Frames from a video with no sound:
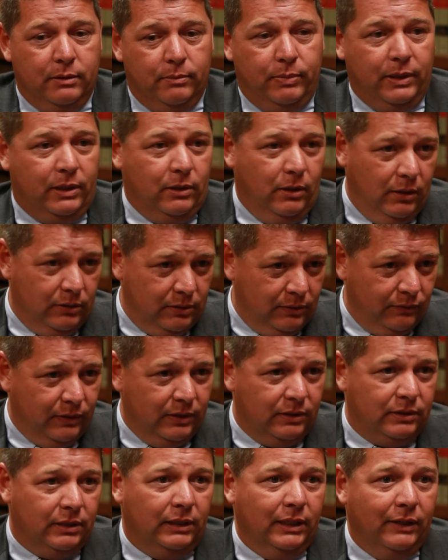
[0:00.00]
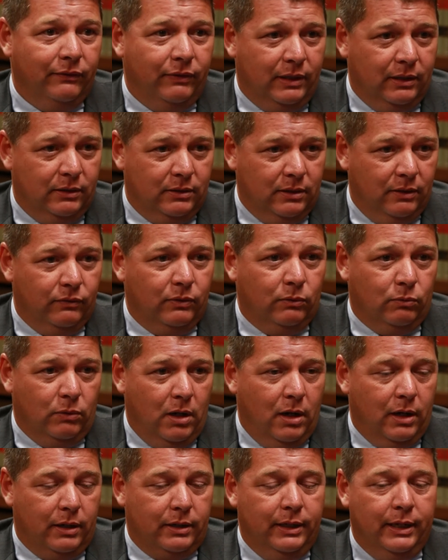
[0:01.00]
because of the significance of the
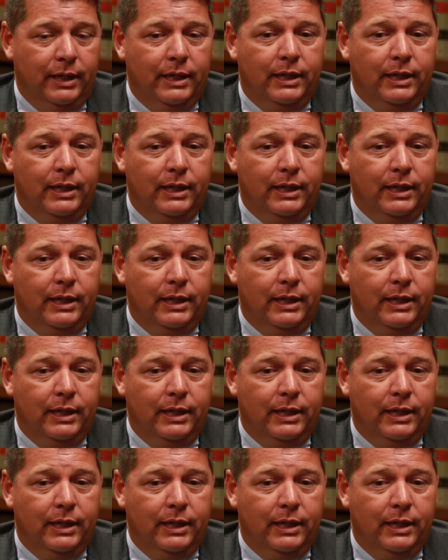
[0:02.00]
rock.